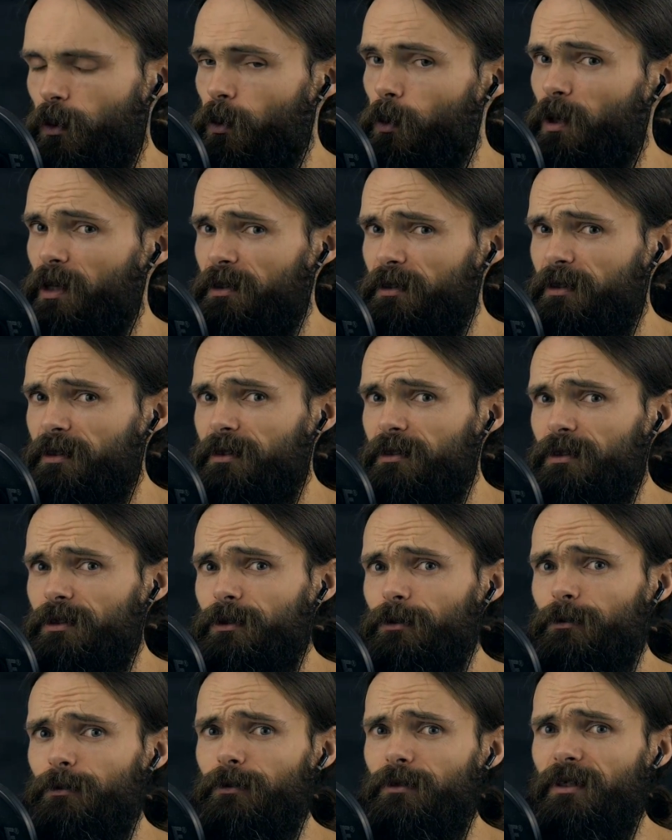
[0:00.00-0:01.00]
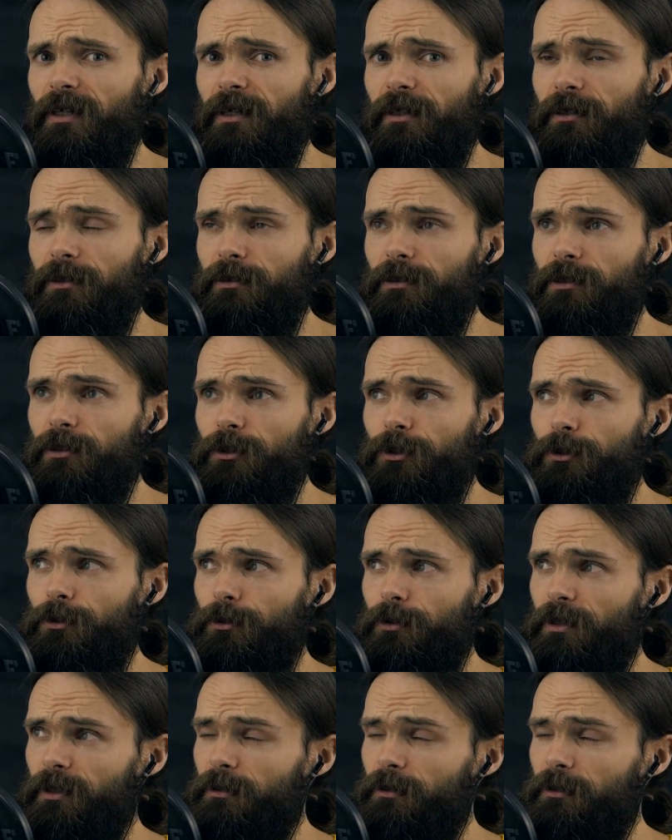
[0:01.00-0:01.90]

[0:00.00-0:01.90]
What else could I teach you?